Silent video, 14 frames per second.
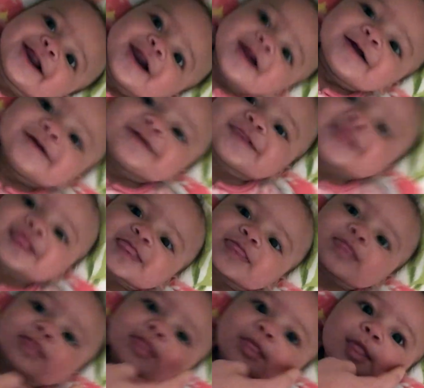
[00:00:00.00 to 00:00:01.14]
A little
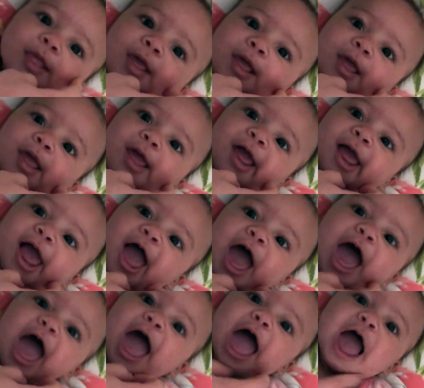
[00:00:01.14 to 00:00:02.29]
snort this
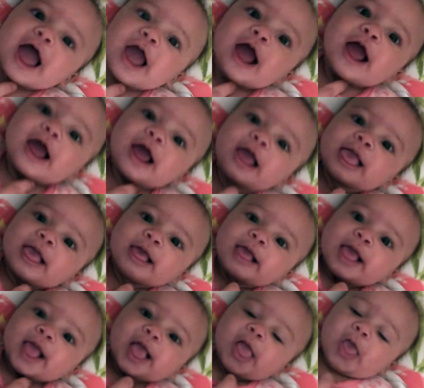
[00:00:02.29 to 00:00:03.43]
morning.
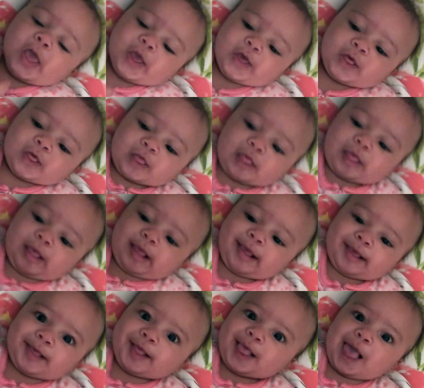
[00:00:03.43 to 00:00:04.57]
I love
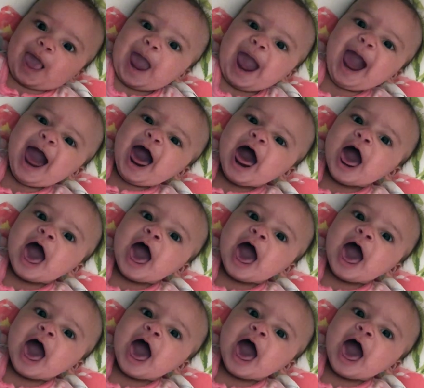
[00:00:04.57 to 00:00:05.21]
you, baby.